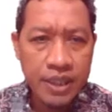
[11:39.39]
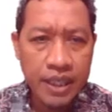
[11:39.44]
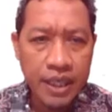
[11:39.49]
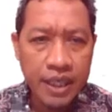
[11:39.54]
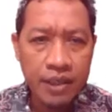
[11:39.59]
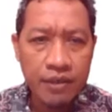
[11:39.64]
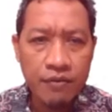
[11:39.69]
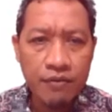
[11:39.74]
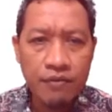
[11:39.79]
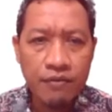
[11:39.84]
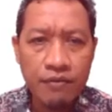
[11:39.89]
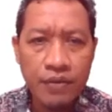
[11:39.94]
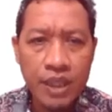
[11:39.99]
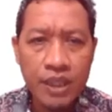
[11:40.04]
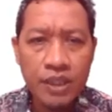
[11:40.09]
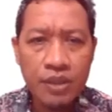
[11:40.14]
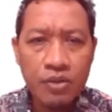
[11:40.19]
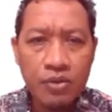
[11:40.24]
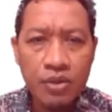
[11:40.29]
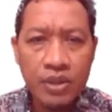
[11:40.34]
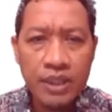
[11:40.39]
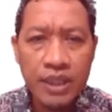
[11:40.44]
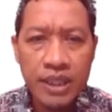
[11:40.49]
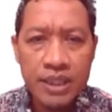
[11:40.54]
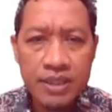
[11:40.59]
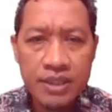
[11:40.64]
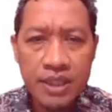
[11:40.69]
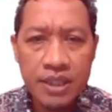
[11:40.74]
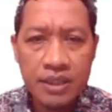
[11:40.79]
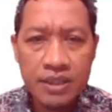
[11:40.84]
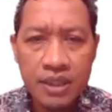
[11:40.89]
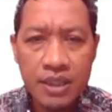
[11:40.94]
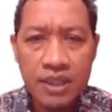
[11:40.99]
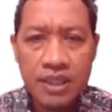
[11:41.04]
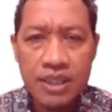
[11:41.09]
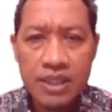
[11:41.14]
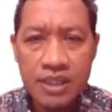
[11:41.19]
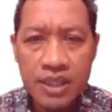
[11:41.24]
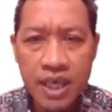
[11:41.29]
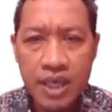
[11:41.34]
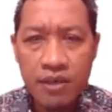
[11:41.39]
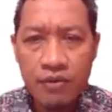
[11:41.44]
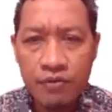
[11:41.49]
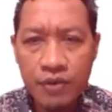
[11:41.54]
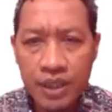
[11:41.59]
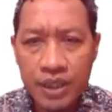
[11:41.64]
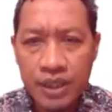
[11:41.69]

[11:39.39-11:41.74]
and venturi restrictor design with